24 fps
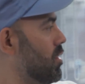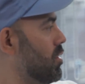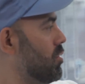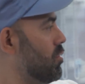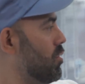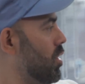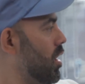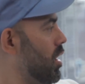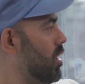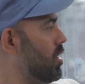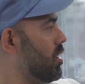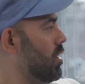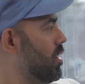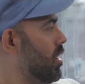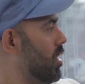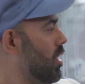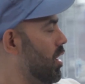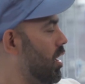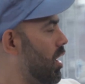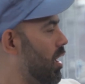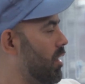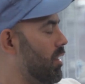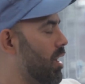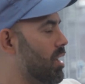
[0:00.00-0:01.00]
right?
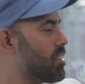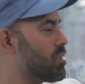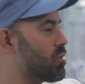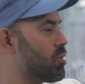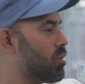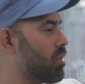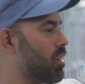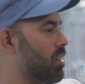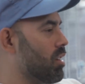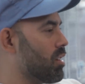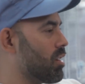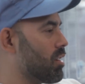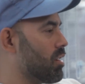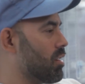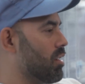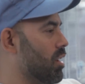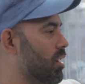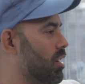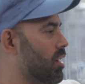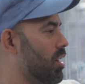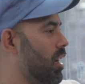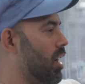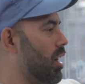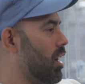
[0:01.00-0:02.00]
And that's sort of the, the
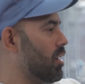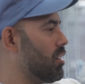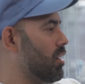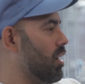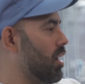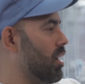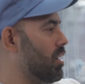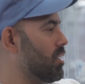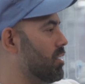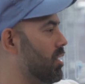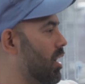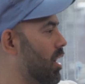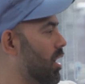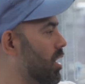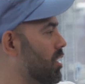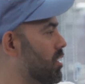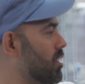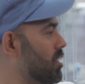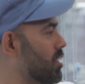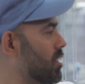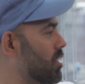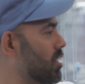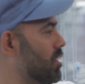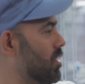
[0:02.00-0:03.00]
Kanye
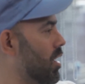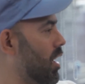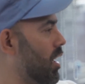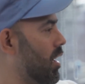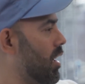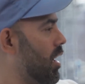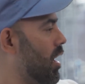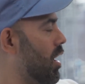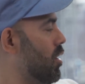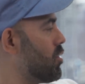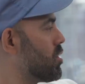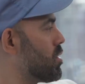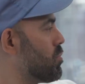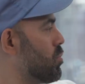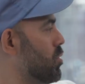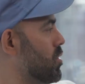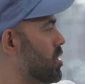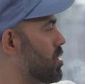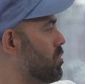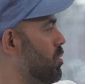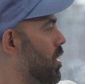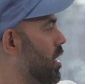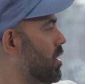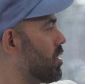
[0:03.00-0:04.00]
Donda like house
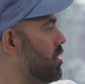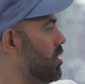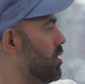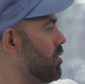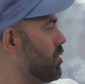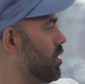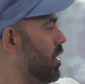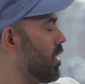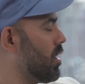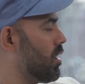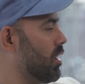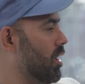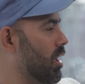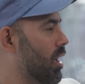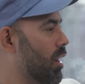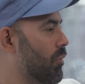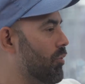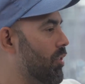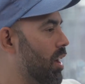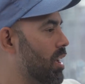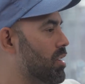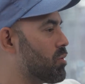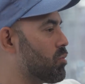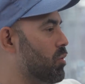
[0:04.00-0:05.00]
perspective. Like
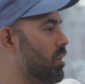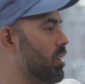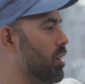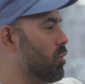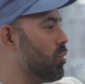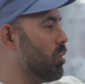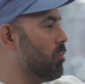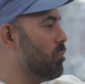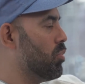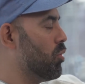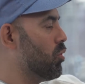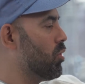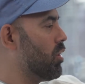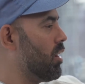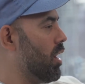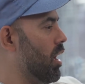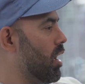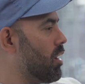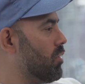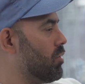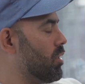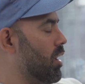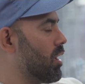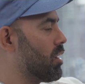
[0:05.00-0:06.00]
that's where they were born out
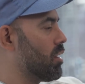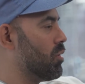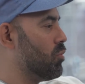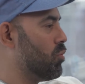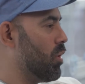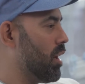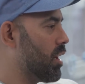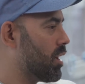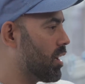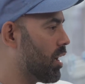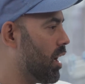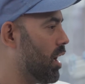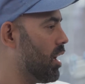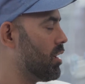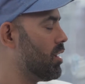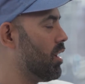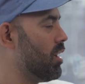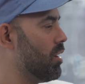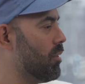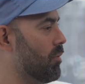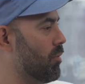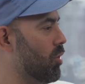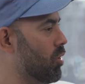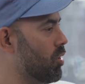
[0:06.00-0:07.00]
of. Like the way Kanye
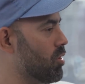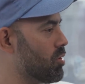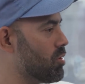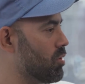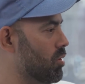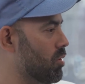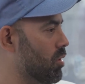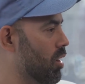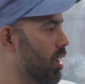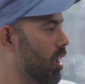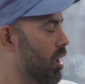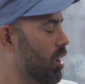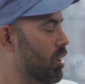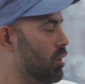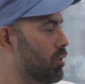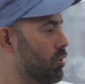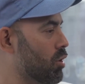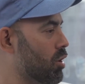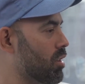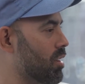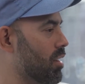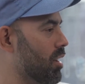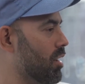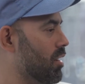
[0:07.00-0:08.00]
and Virgil
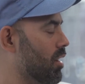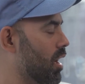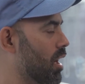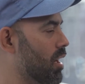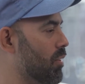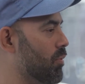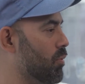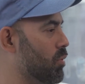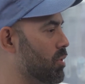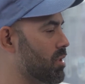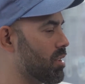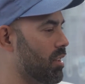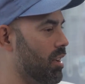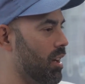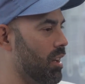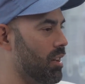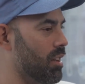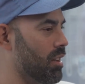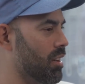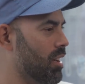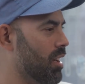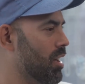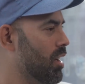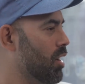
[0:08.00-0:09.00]
looked at life was like,
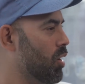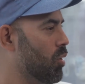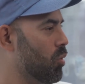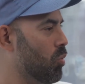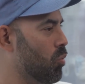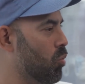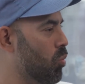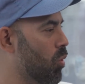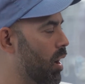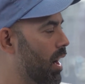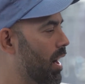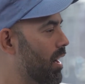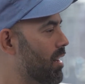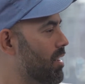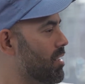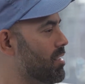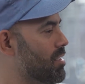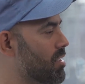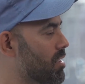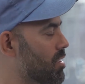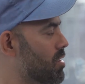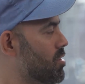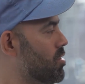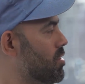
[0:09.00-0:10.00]
why does
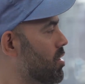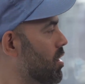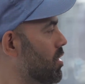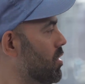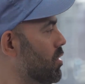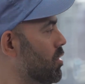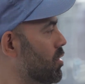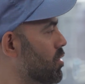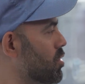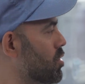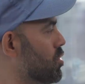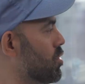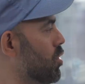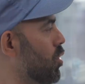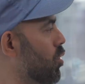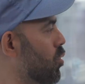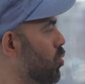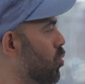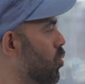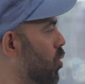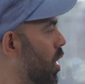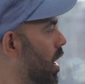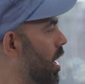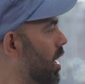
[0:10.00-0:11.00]
this shit look so
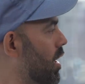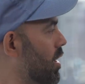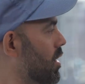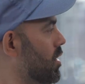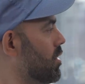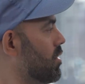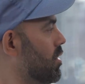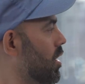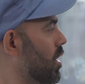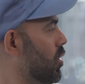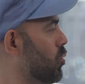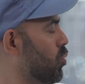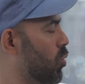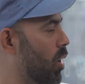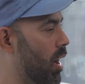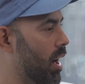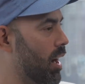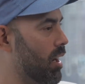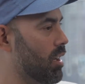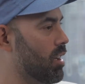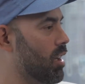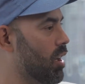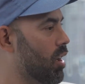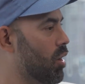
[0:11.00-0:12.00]
whack? Like
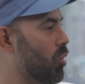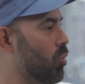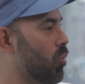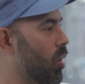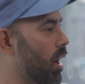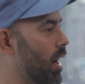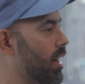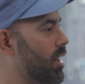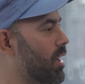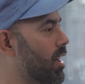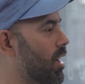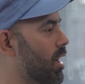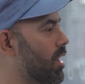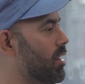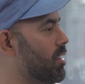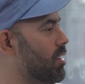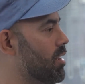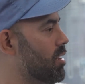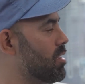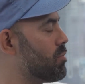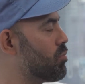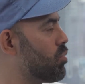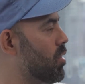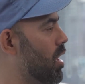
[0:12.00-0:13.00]
why why can't this
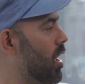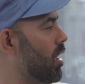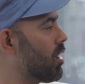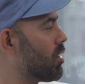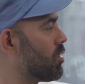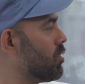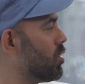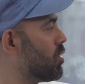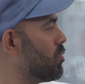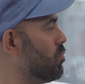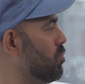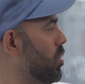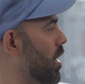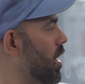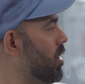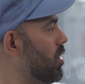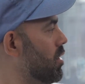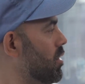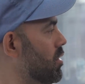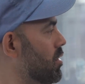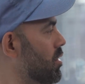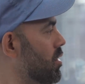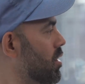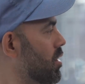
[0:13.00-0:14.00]
product look
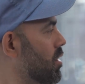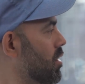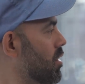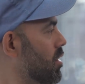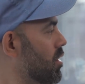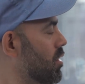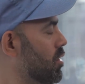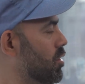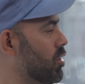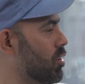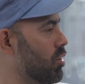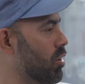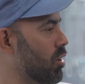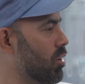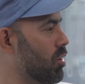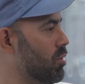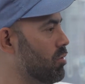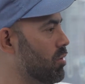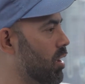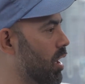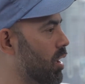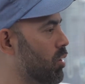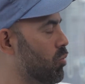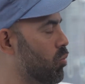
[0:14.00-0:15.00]
better? You know,
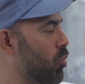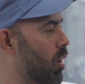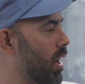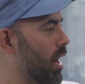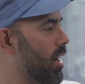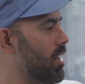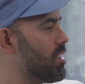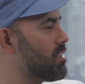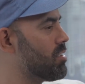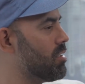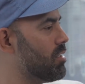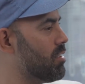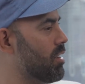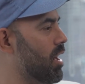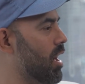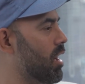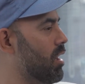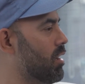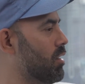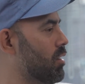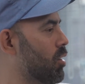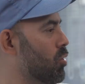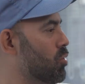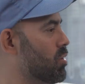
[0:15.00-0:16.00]
like why is there not a
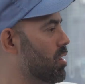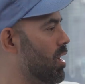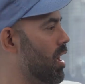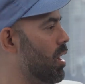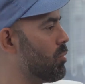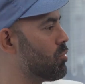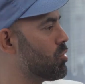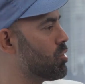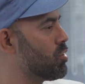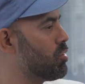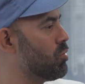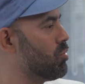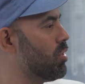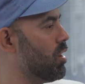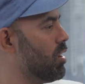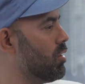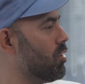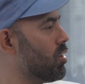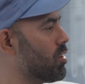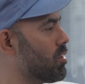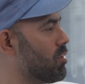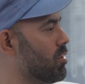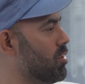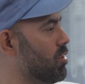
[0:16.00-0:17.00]
low top shoe that
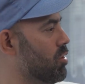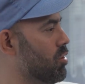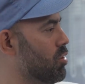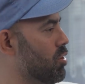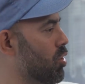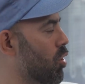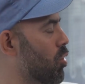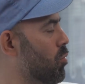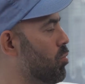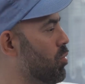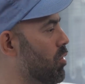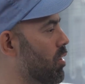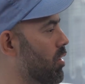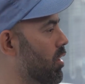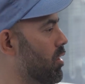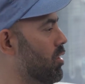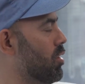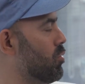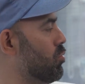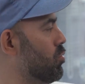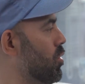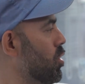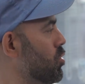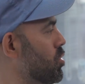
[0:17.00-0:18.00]
looks doper than the
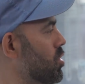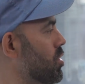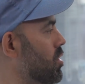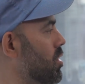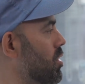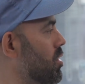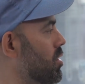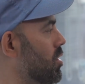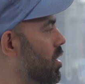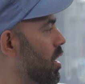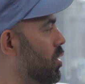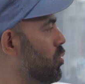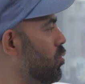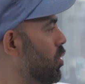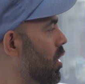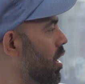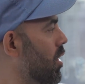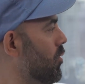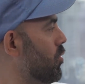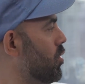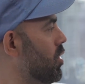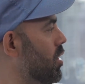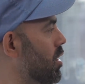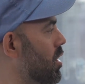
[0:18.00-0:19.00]
Roshe, like
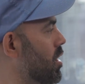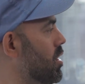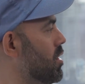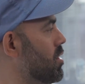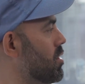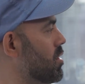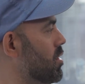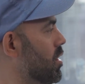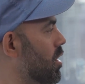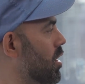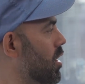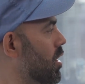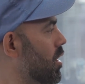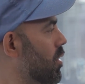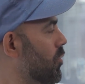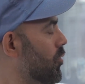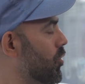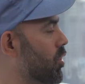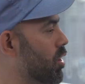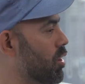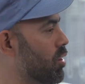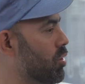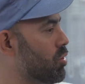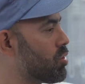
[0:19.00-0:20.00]
whatever it is, you know?